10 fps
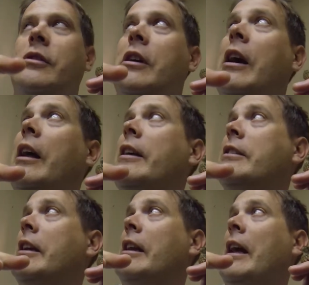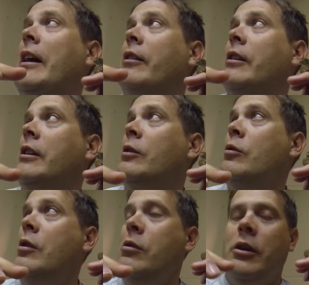God, it's getting loud.
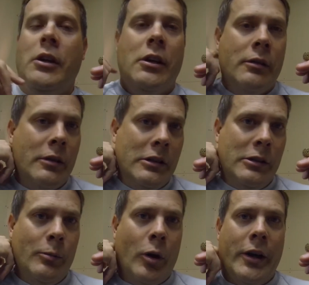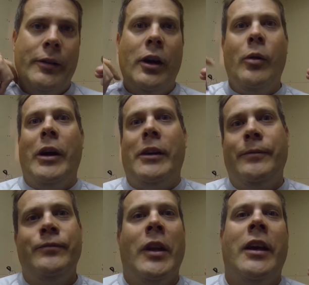Woo! Oh boy. Oh
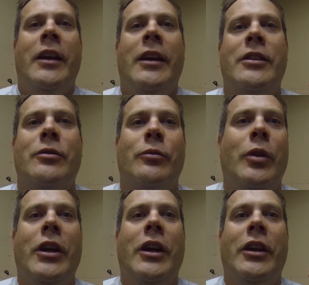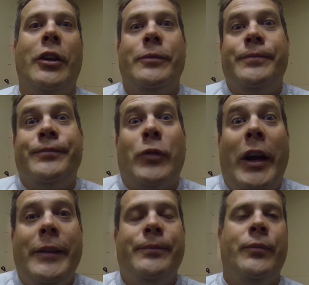well. It's, what are you gonna do,
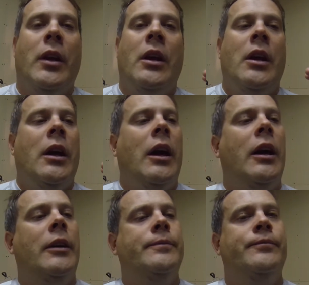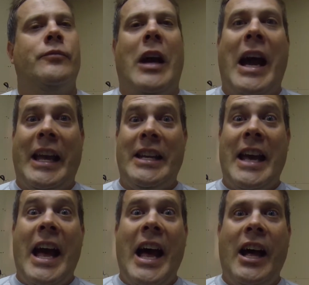right? I can
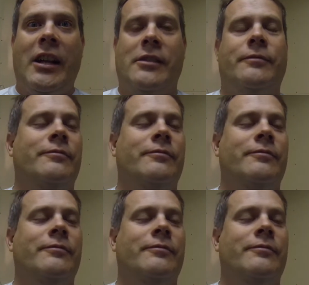yell!